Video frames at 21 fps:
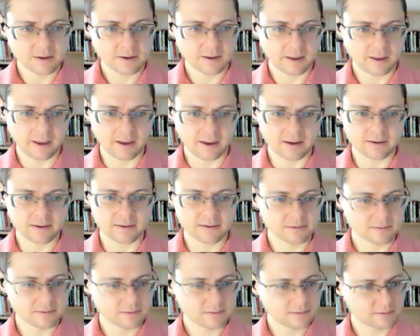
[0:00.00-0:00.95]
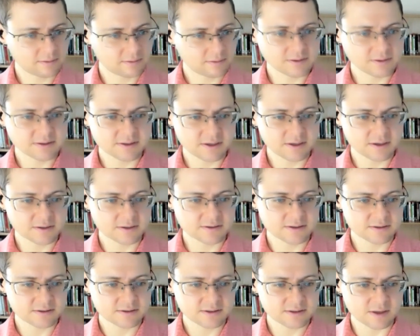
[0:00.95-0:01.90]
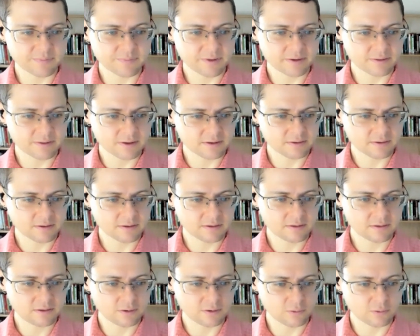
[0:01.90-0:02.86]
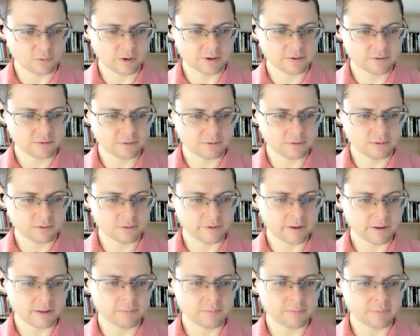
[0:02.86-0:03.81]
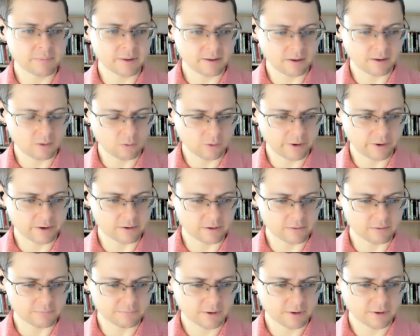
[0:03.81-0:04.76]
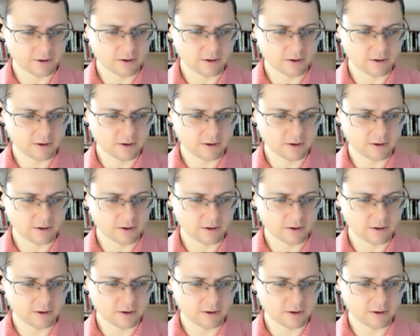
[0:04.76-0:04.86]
And this is something that you want to really be aware of